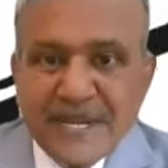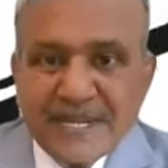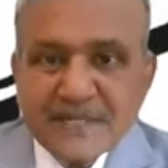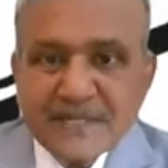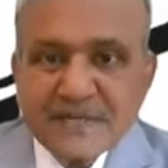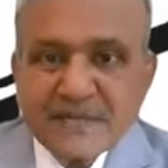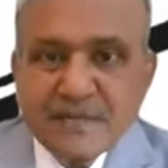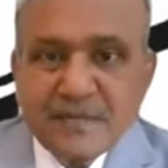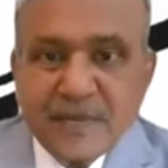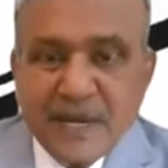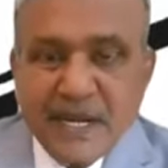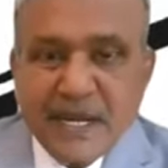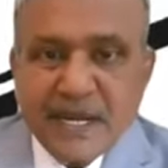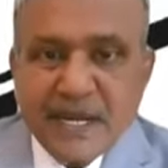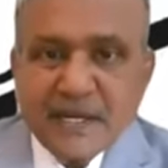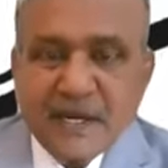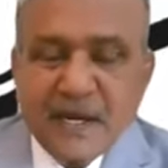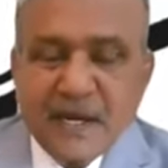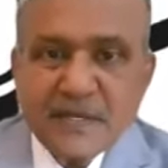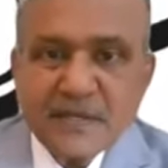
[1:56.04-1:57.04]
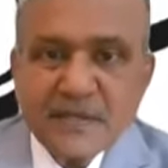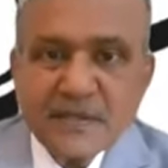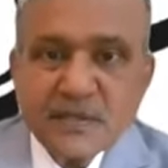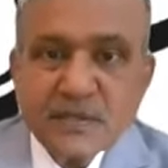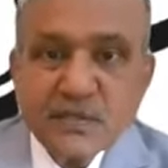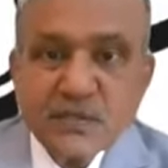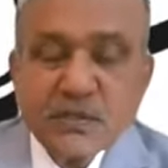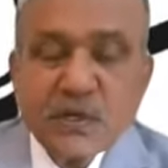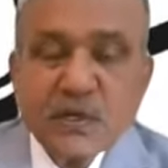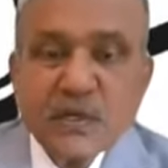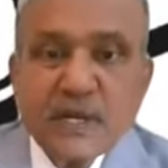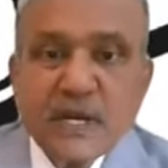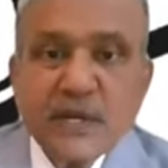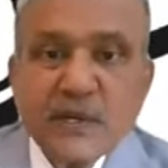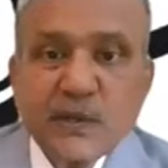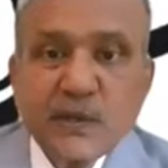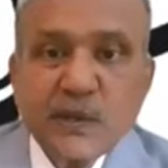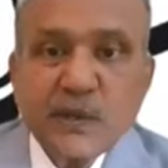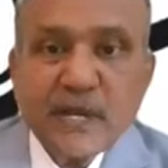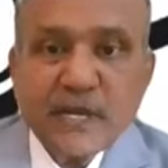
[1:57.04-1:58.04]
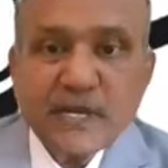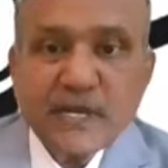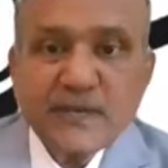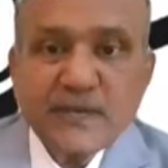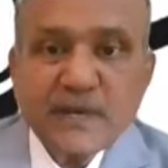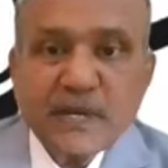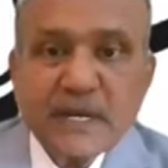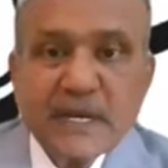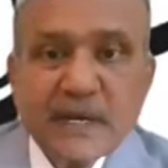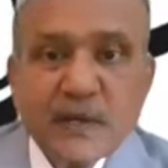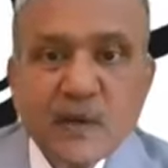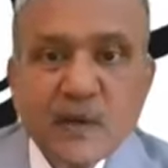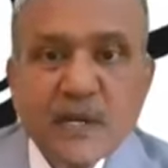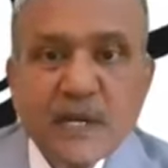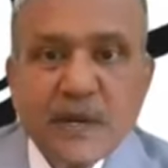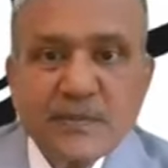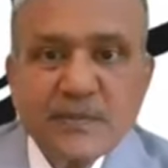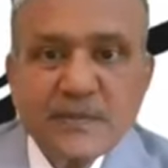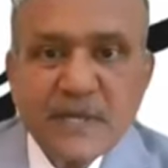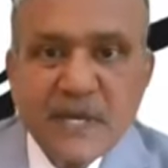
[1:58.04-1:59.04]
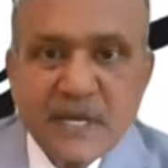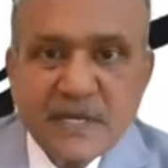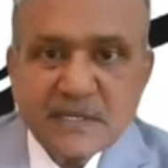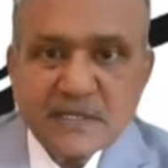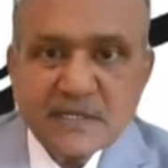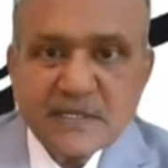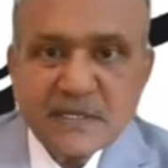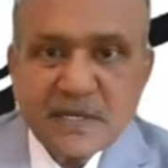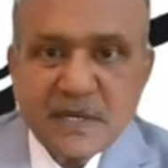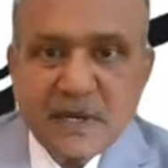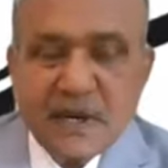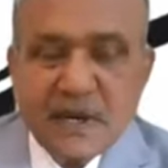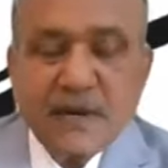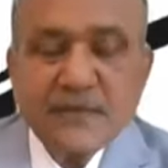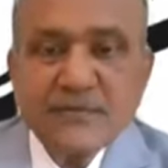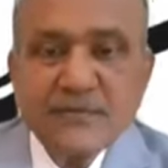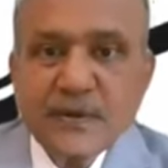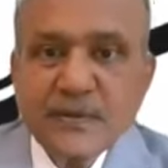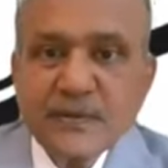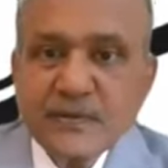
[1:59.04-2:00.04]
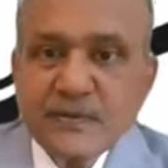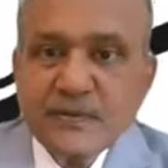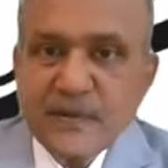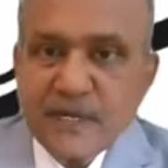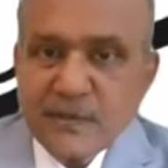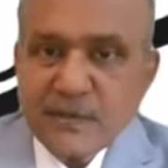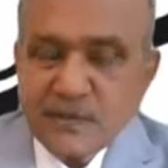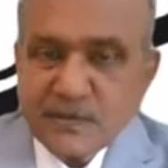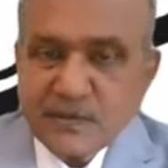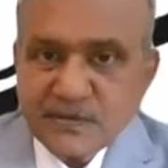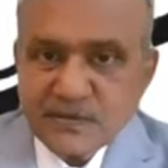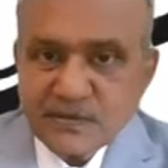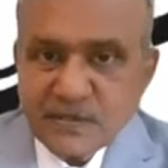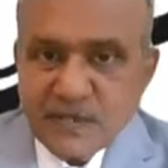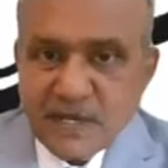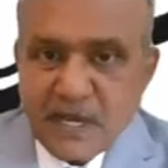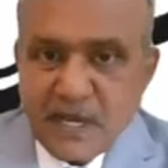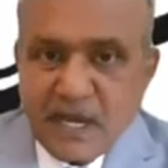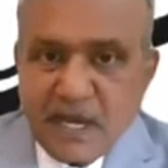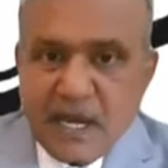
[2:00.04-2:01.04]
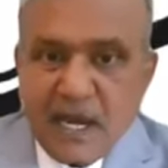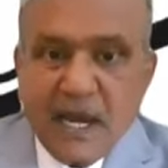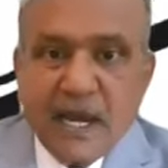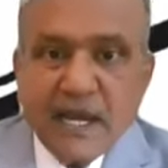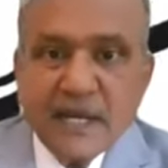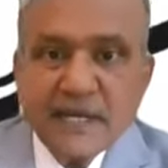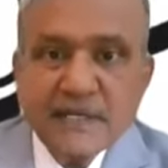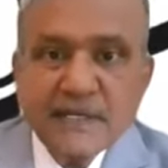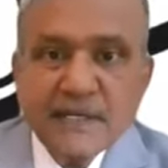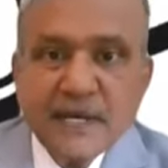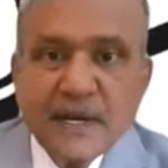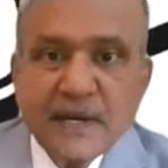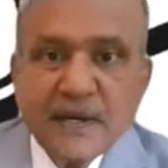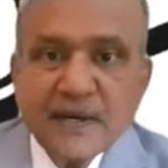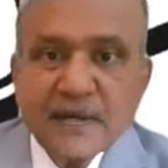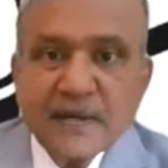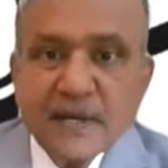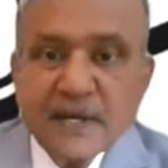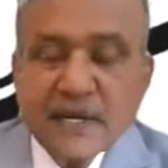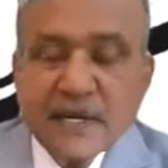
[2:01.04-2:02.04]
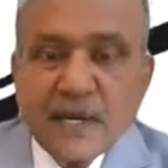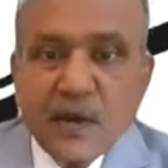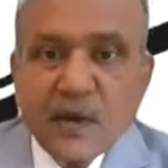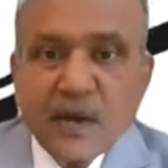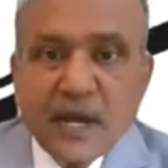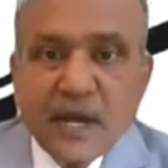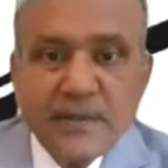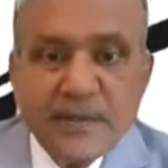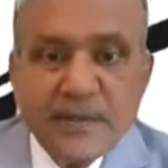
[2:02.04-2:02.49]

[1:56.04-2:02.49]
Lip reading: press bell icon so that you get your regular updates of our videos. And now